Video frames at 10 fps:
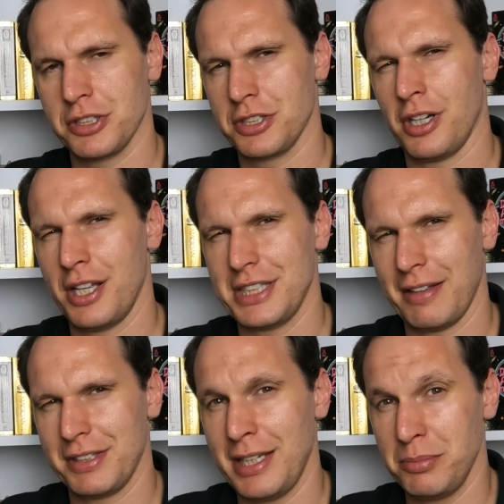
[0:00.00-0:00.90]
because the Scythes
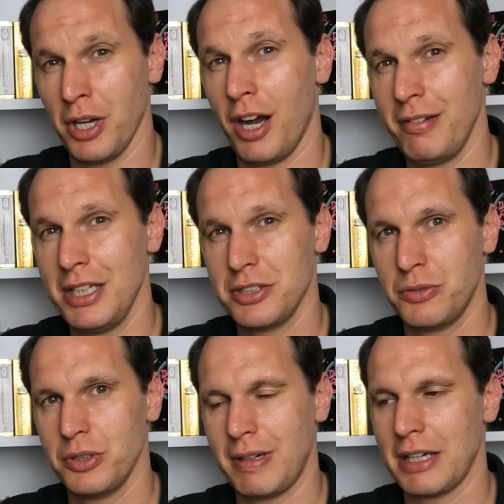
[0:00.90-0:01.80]
have to keep diaries
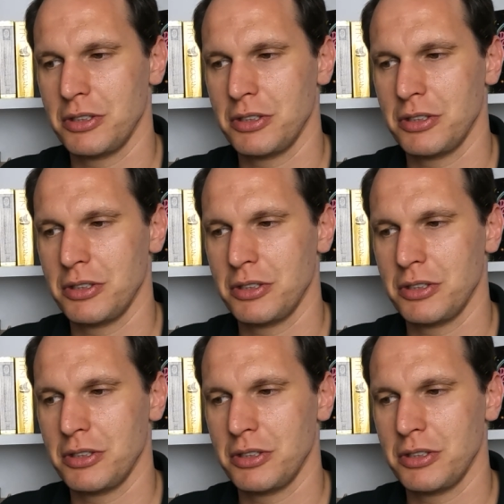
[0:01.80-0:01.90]
of all their